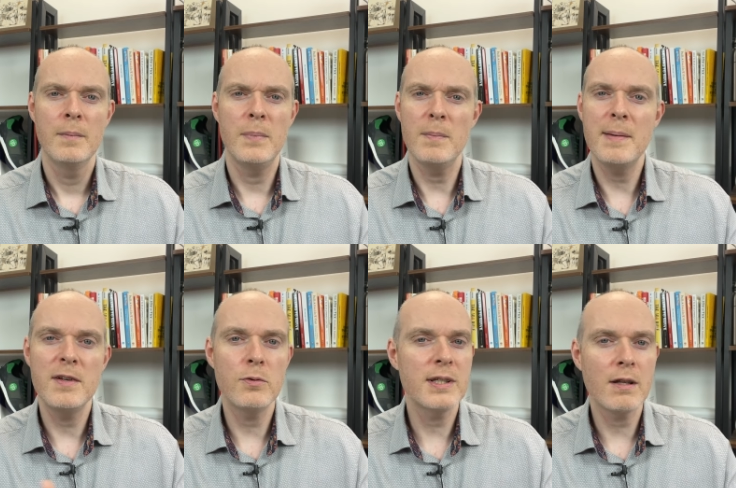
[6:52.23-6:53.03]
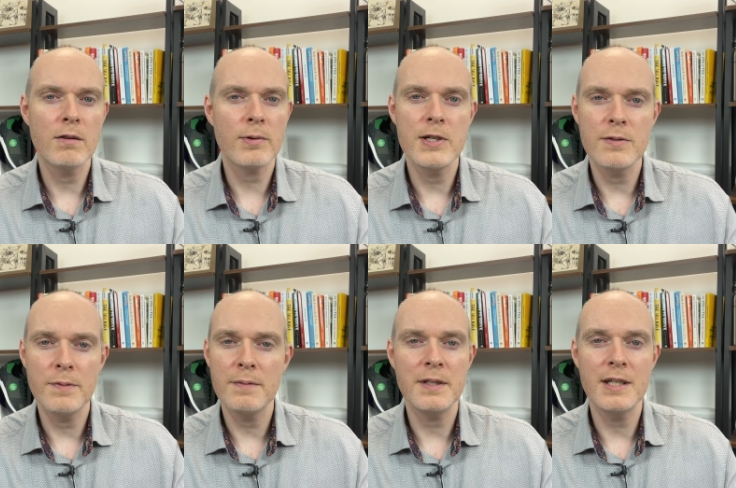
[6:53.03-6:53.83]
but maybe you've already done
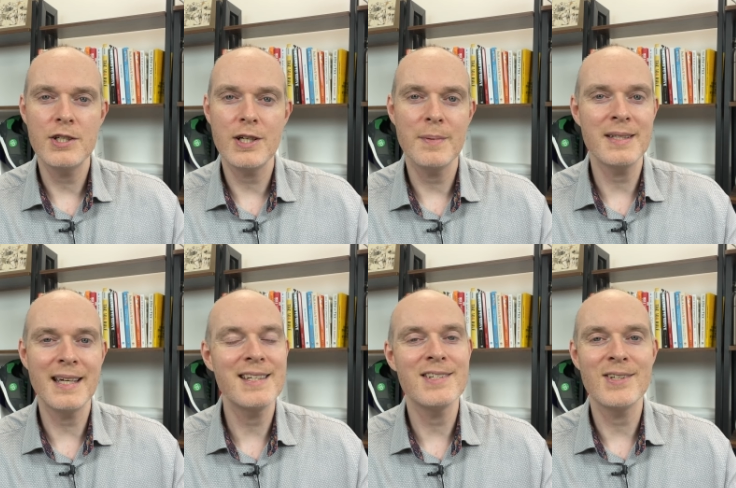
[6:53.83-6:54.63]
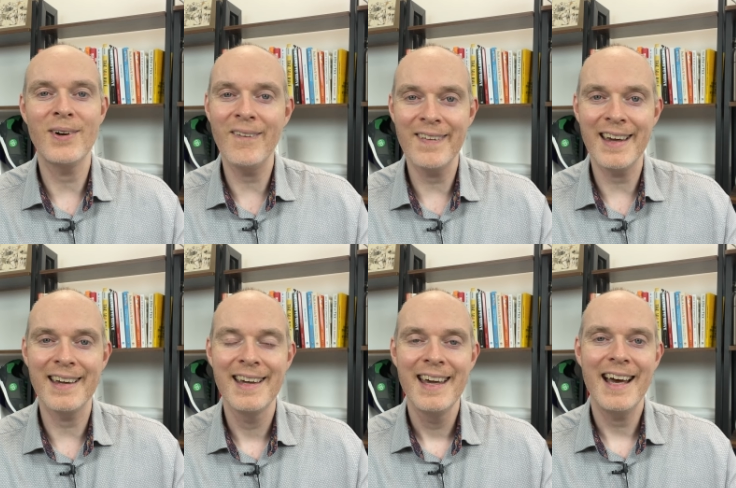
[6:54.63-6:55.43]
350 this year, but the data's not on
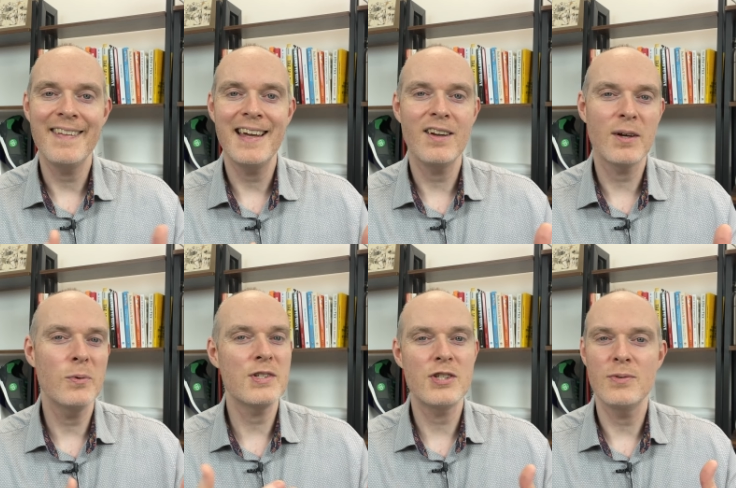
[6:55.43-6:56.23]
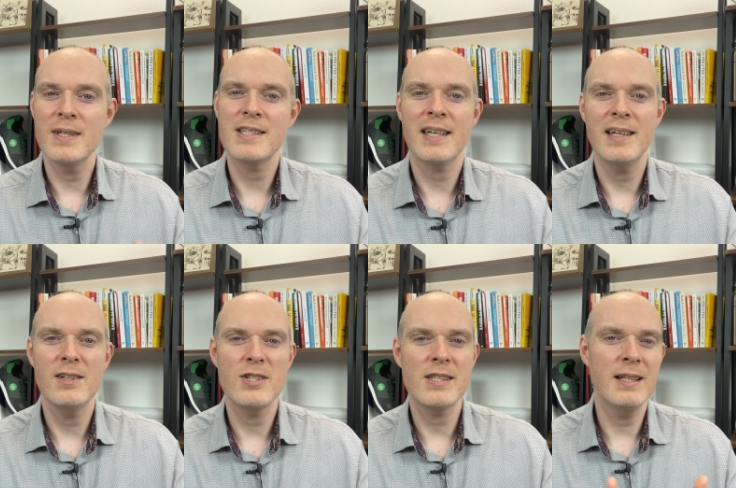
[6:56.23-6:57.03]
there. And they're like, oh, it's too risky.
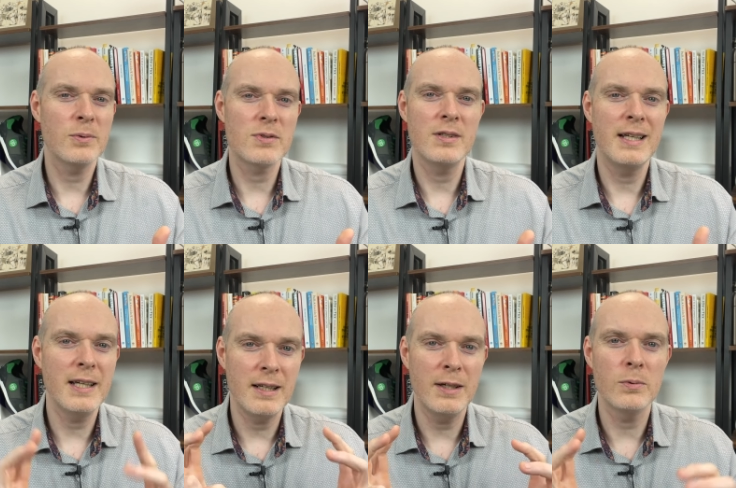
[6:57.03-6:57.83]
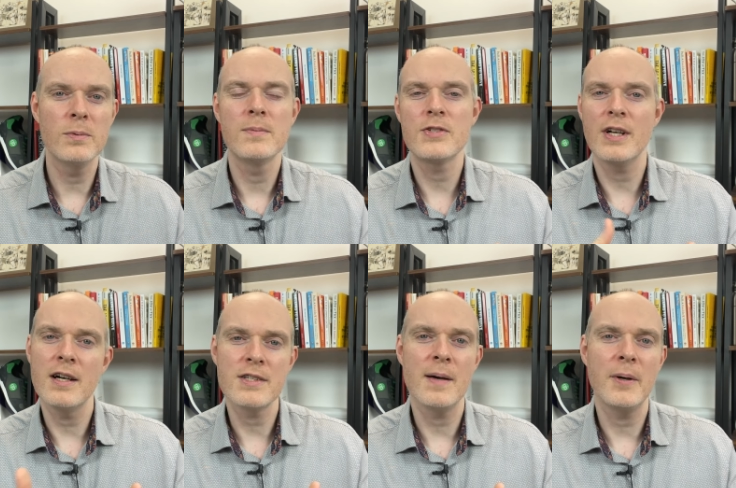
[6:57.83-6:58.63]
You're just a little little
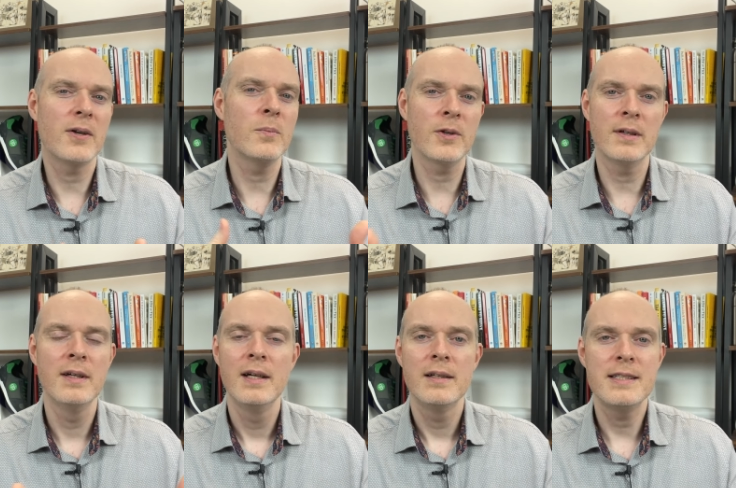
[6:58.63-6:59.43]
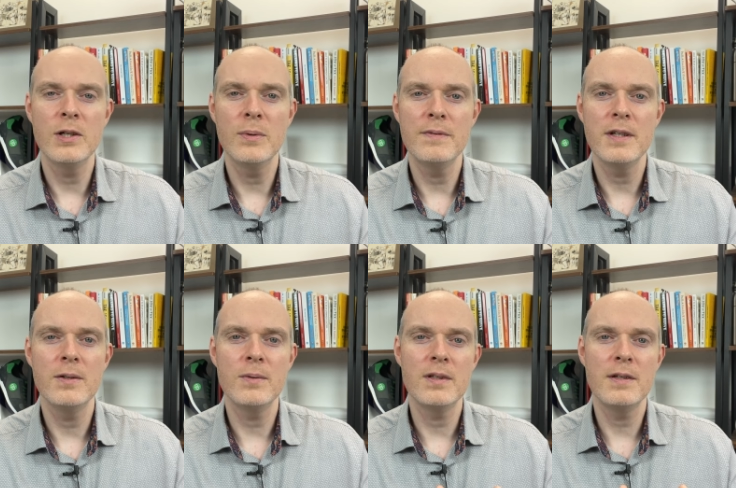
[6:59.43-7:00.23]
startup. I don't want to deal with
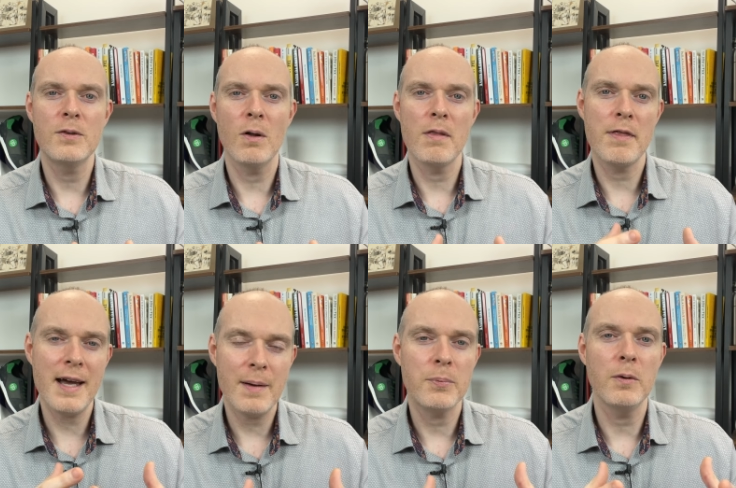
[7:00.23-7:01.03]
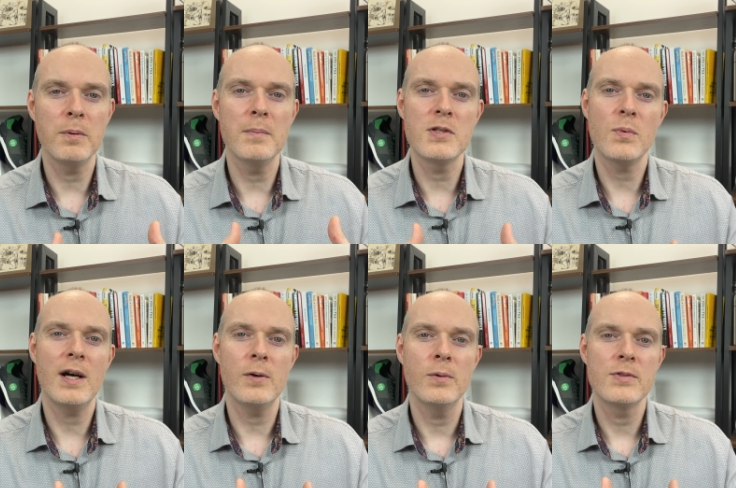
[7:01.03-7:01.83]
you. You've got that problem as
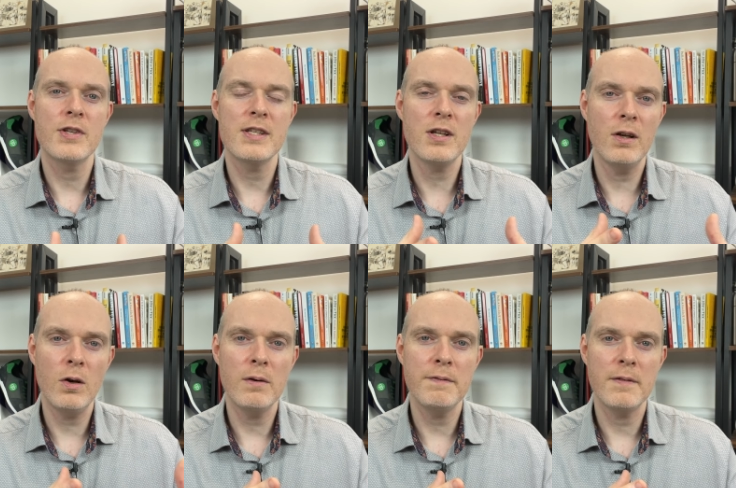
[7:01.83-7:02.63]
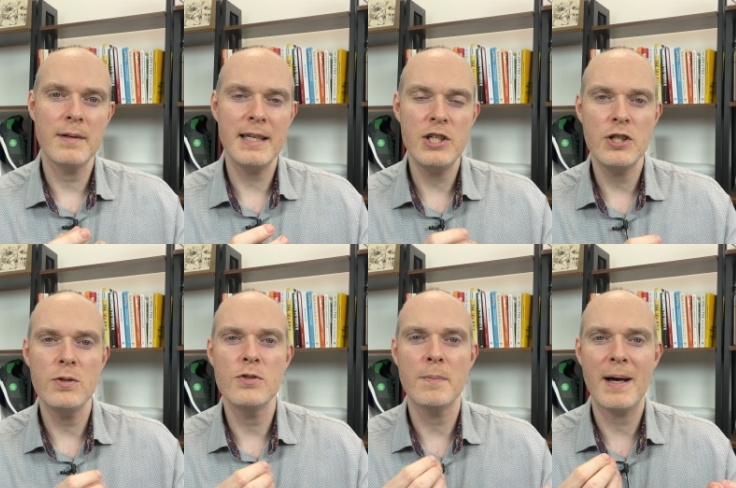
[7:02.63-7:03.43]
well. So there's a lot of
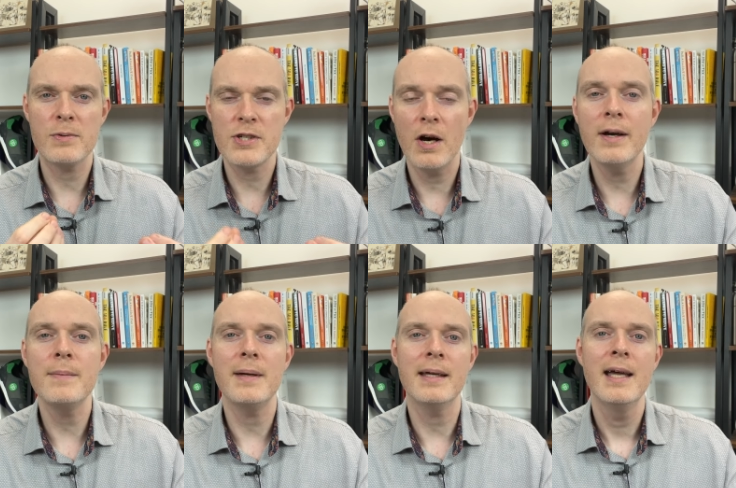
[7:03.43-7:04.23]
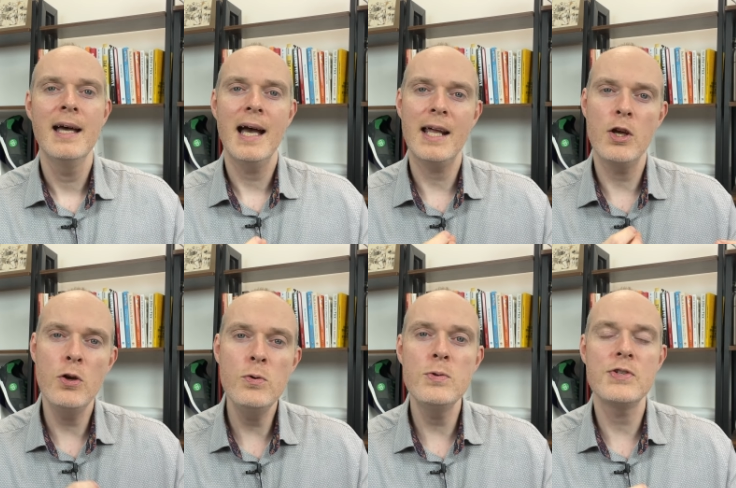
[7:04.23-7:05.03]
issues about timing and
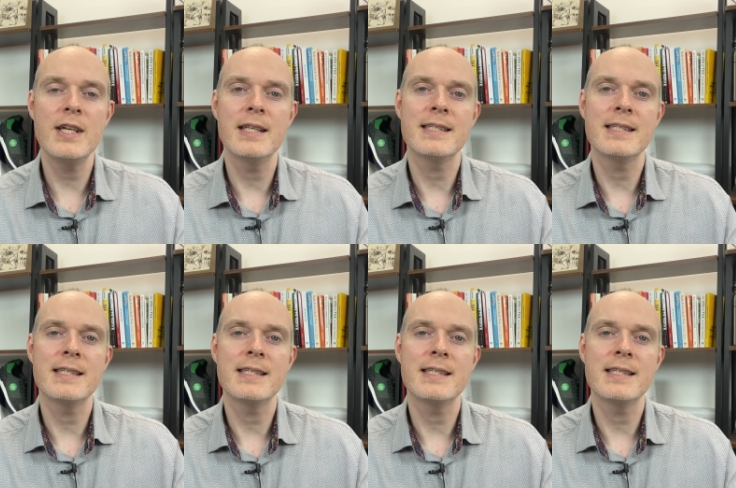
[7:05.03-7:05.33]
who's seen the